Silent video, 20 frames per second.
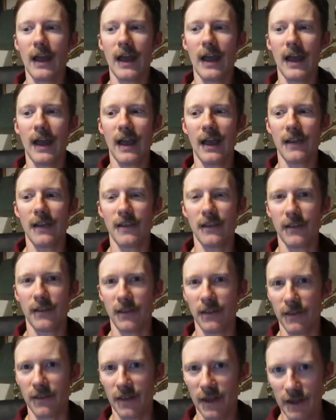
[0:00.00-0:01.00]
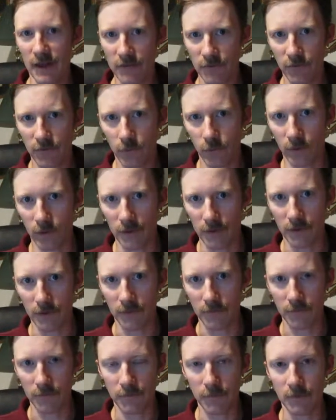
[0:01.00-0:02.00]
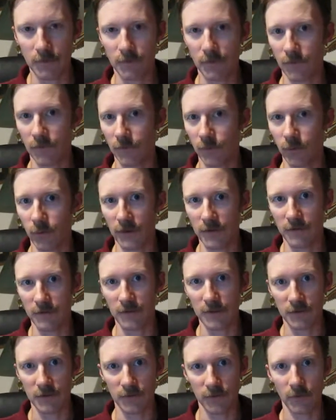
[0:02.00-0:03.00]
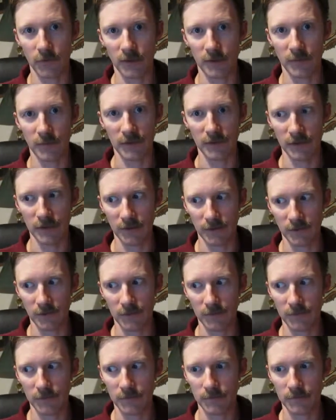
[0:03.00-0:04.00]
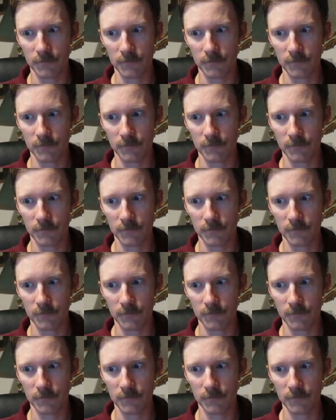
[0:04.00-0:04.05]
And that's what confuses what the disagreement is.